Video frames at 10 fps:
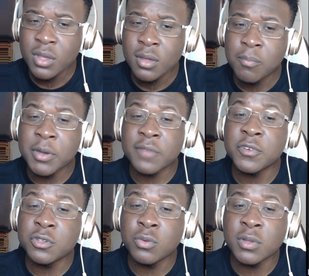But if you're
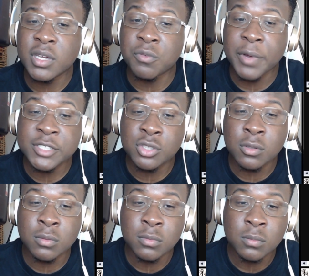doing, like, Red
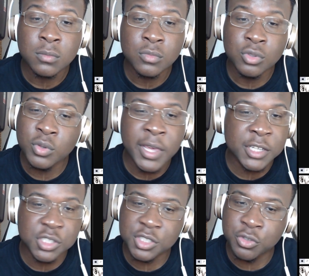Zone, you can't
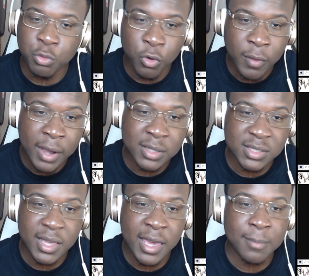just screw around and
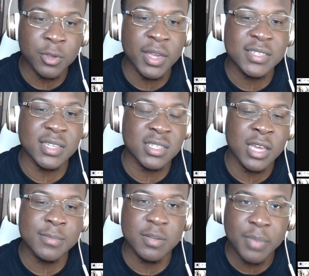say, hey, I'm going to get hit 6
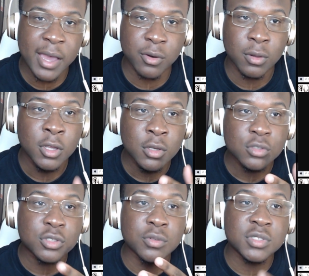times in battle.
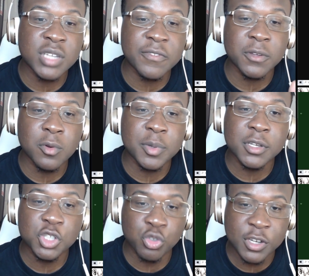So you're definitely going to bring a
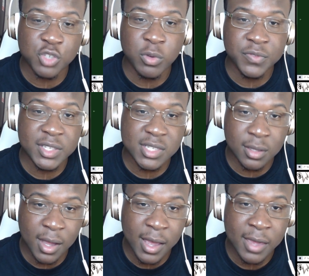Trunks with this
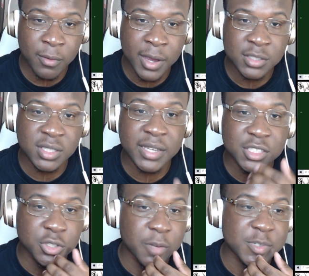guy, right? To get his
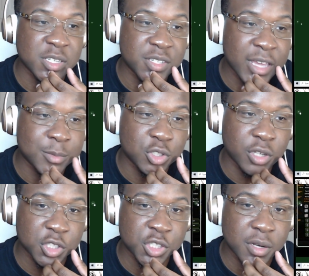30% damage
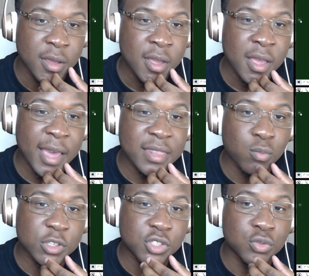reduction. And then
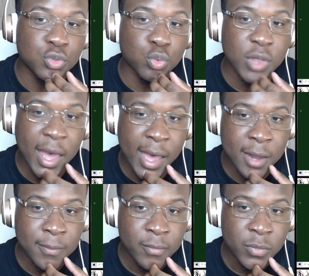once you do that,
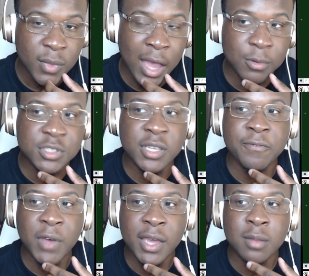I would say
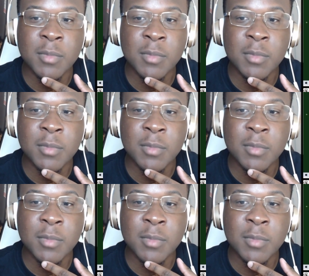fine.